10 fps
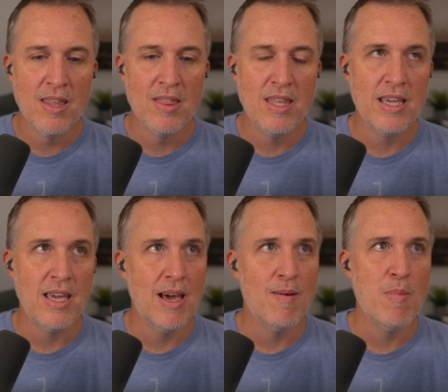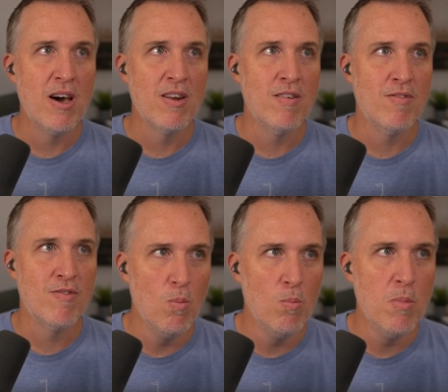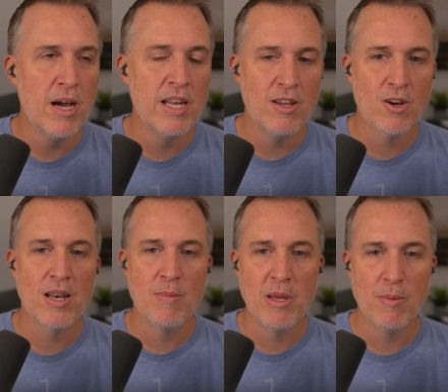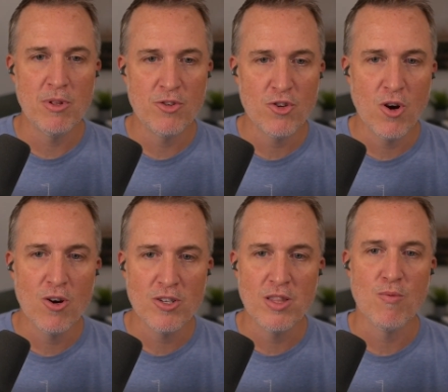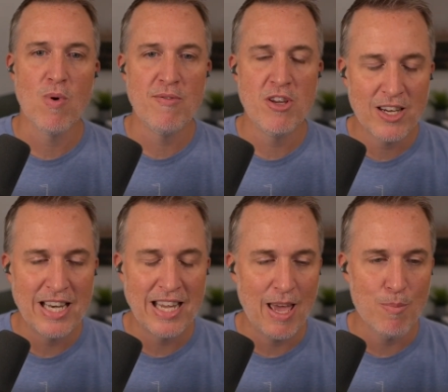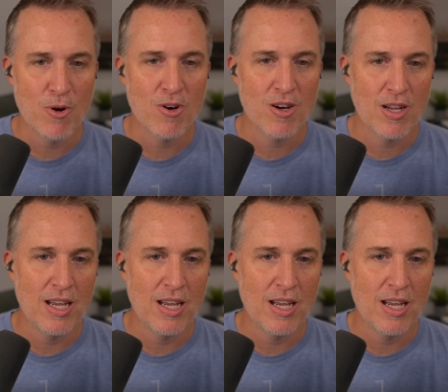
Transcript: the amount of money you're going to be able to charge and the revenue you're going to get per